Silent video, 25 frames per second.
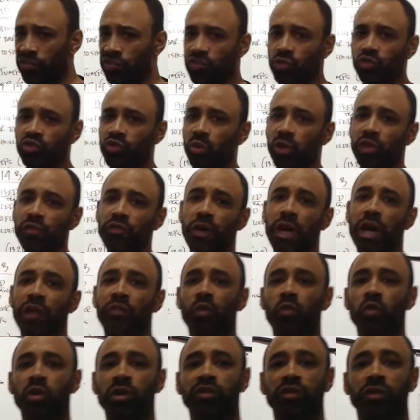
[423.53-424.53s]
225
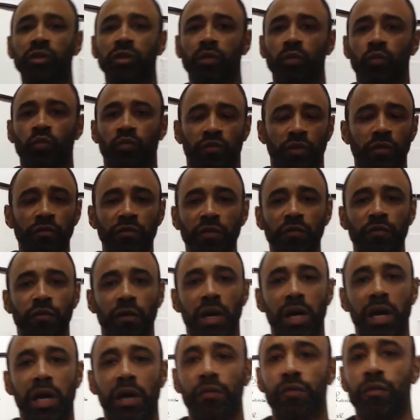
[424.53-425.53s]
and
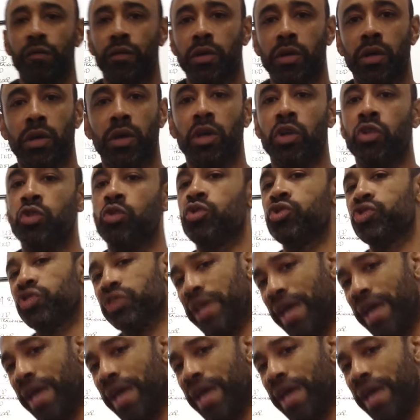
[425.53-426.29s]
155, you should